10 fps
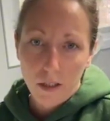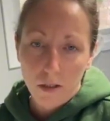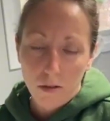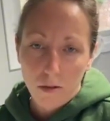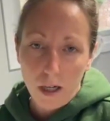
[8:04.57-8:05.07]

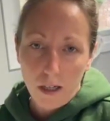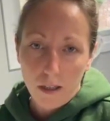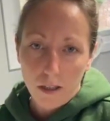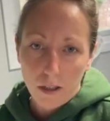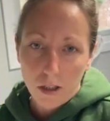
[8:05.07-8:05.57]
to
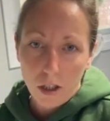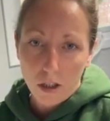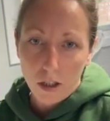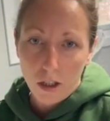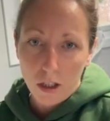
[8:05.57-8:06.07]
our
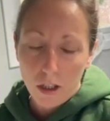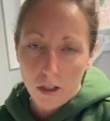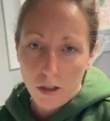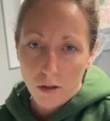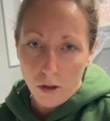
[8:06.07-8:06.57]
starter
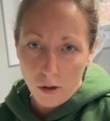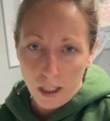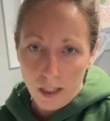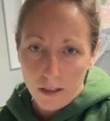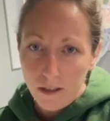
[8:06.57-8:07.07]

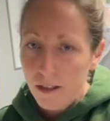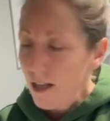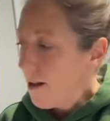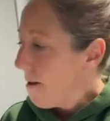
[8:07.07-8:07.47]
tutorial.